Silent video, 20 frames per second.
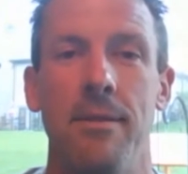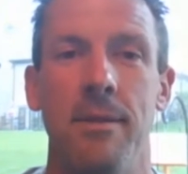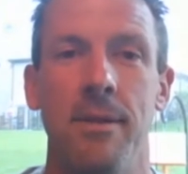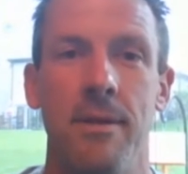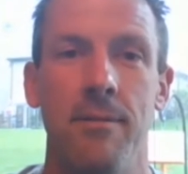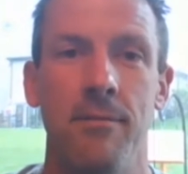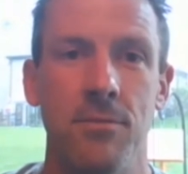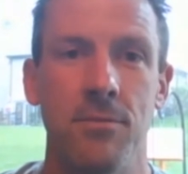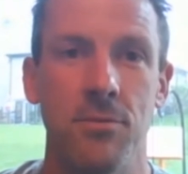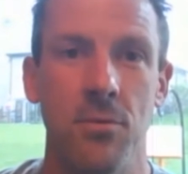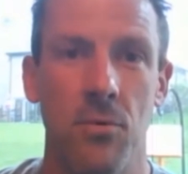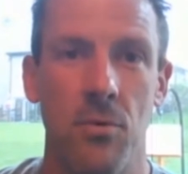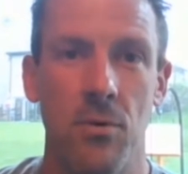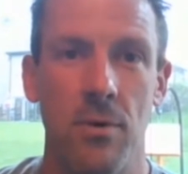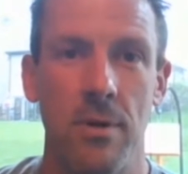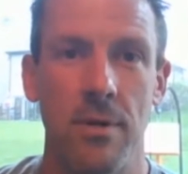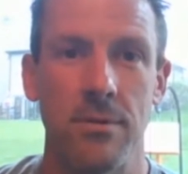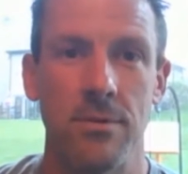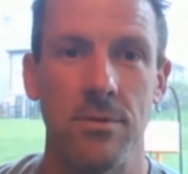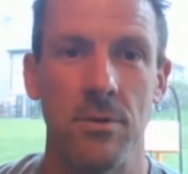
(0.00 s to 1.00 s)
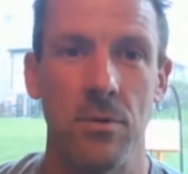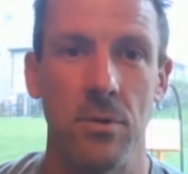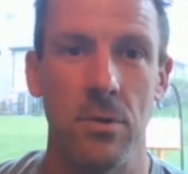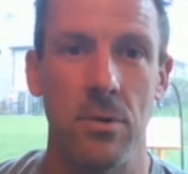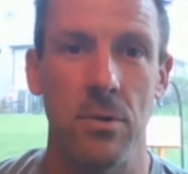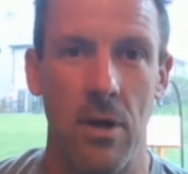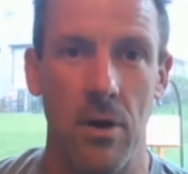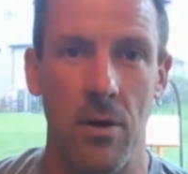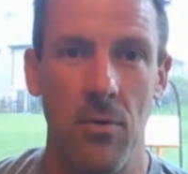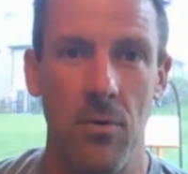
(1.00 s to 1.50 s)
the inventory is still
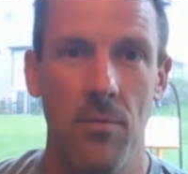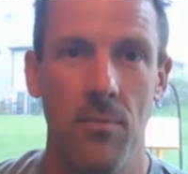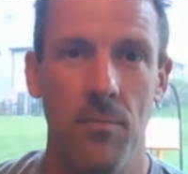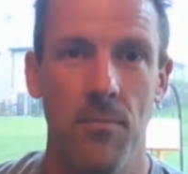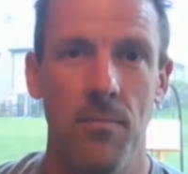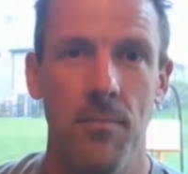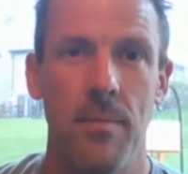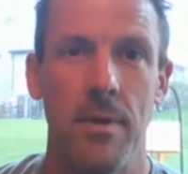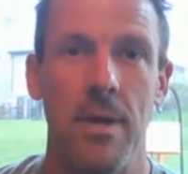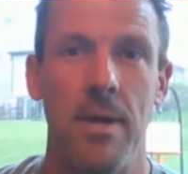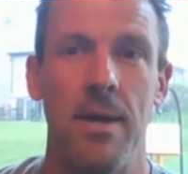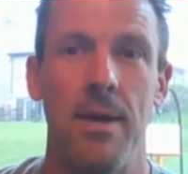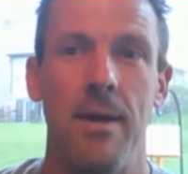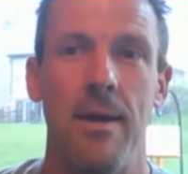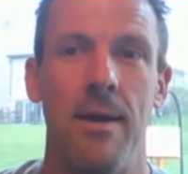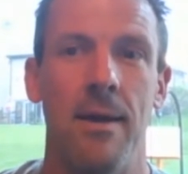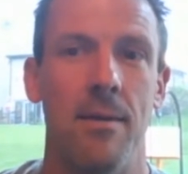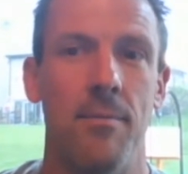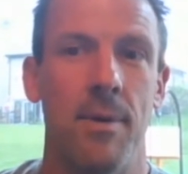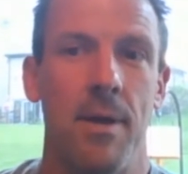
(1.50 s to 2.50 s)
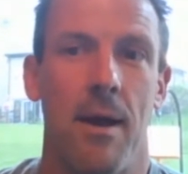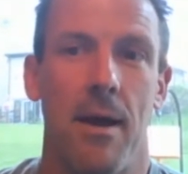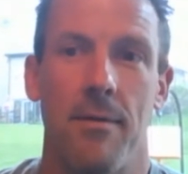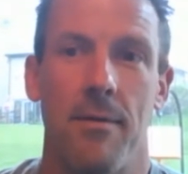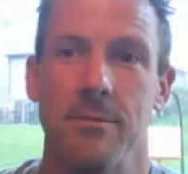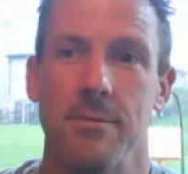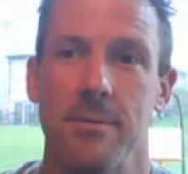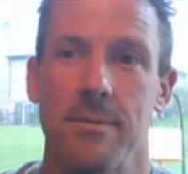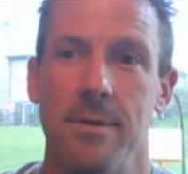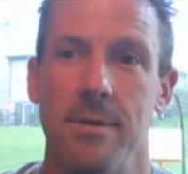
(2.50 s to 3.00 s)
low, and I mean,
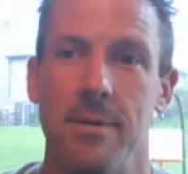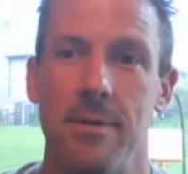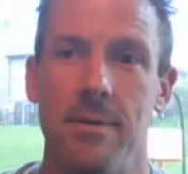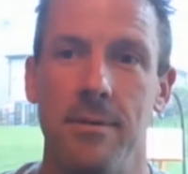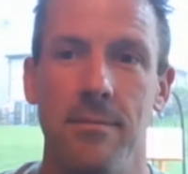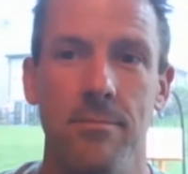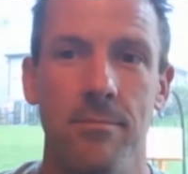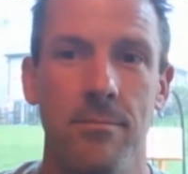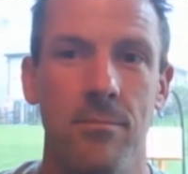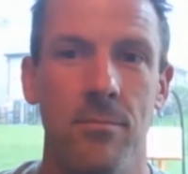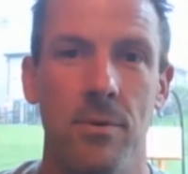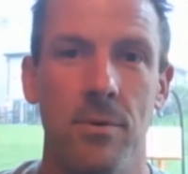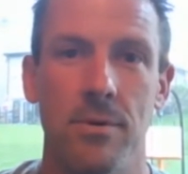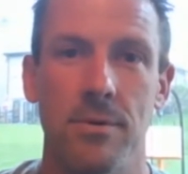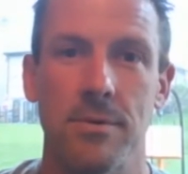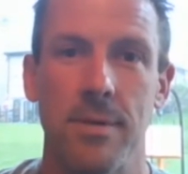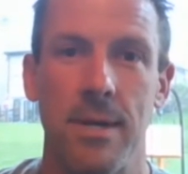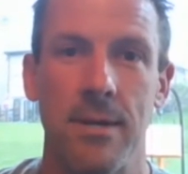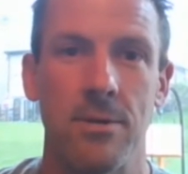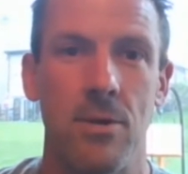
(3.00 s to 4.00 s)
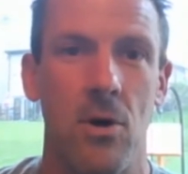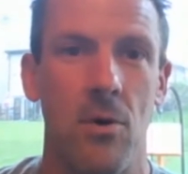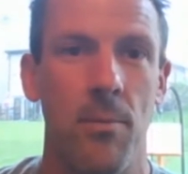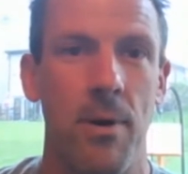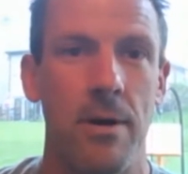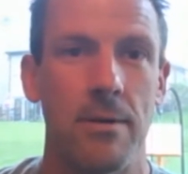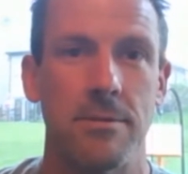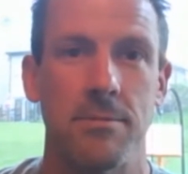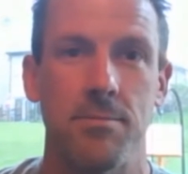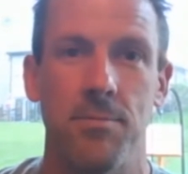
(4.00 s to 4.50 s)
obviously, real estate's all
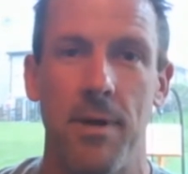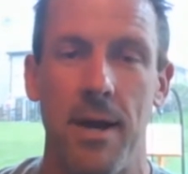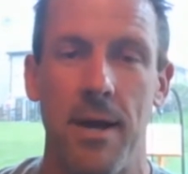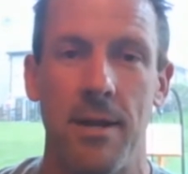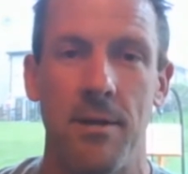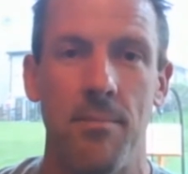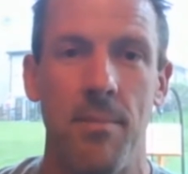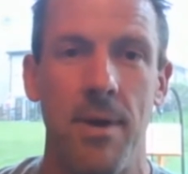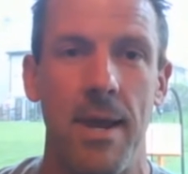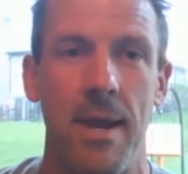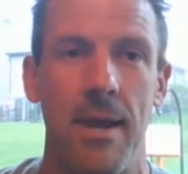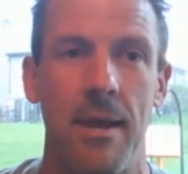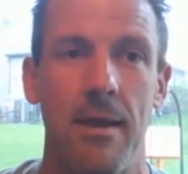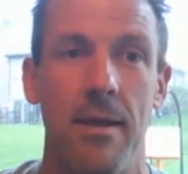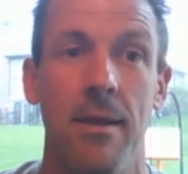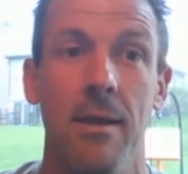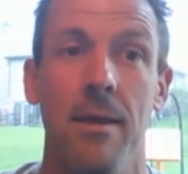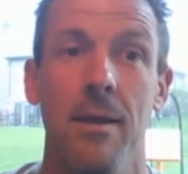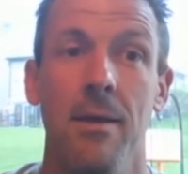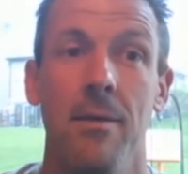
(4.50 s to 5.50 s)
about supply and demand.